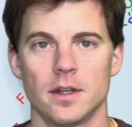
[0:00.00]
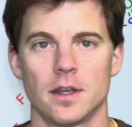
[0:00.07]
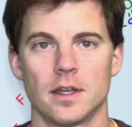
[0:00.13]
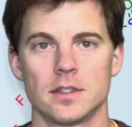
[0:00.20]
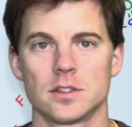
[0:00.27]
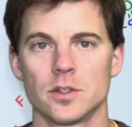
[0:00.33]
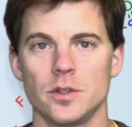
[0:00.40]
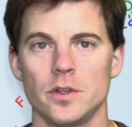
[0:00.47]

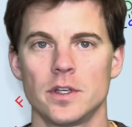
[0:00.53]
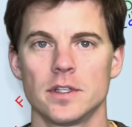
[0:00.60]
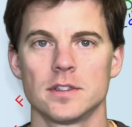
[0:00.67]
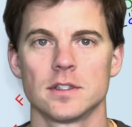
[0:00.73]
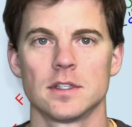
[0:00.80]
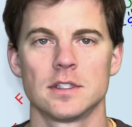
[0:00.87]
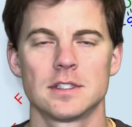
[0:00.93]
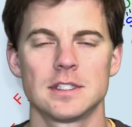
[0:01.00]
And so you
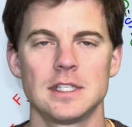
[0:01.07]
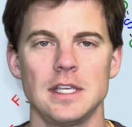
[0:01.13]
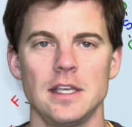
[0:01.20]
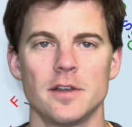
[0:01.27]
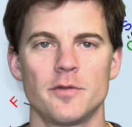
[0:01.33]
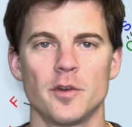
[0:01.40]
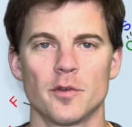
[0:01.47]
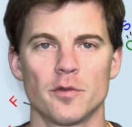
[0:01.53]
can see,
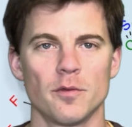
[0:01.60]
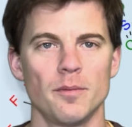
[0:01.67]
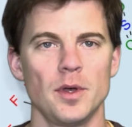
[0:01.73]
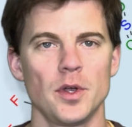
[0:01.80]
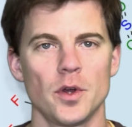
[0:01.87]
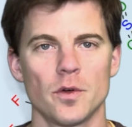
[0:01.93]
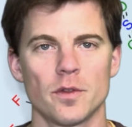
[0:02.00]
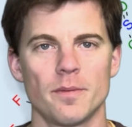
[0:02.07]
if you're
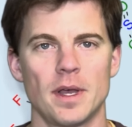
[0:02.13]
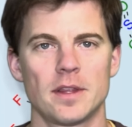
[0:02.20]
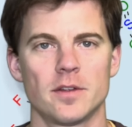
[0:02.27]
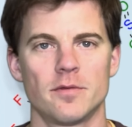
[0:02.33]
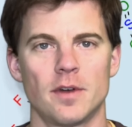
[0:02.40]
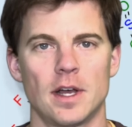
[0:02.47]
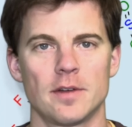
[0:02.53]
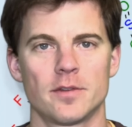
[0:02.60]
familiar with method
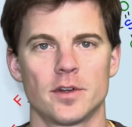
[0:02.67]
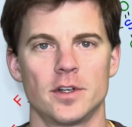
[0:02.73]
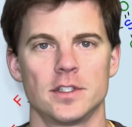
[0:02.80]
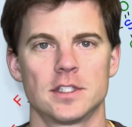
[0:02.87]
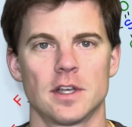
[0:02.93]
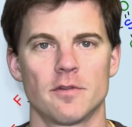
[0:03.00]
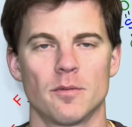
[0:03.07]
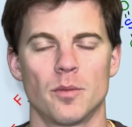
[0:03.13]

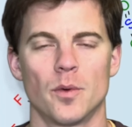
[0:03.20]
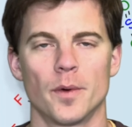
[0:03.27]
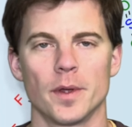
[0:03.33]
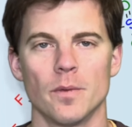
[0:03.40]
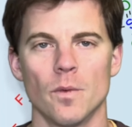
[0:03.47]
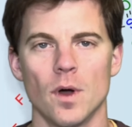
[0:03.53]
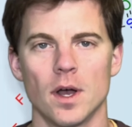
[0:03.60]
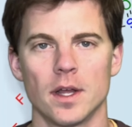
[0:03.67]

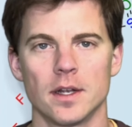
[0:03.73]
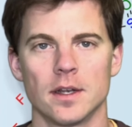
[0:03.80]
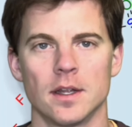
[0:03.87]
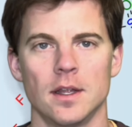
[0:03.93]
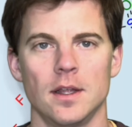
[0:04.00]
537.1,